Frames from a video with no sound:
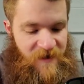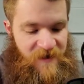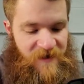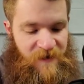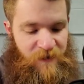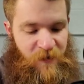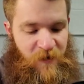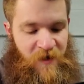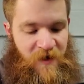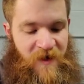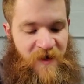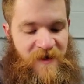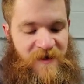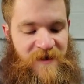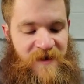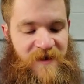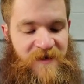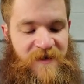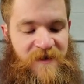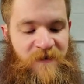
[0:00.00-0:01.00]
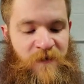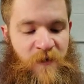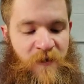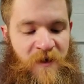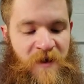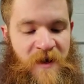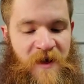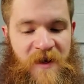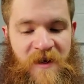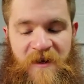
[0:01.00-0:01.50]
That's a pretty nice
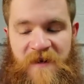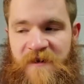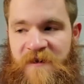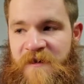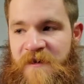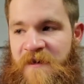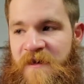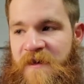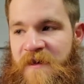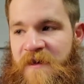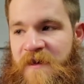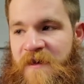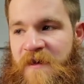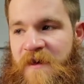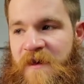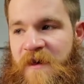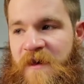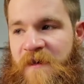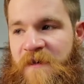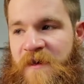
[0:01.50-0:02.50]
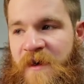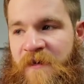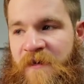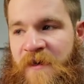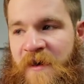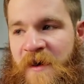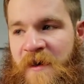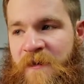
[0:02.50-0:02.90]
1948. Definitely going to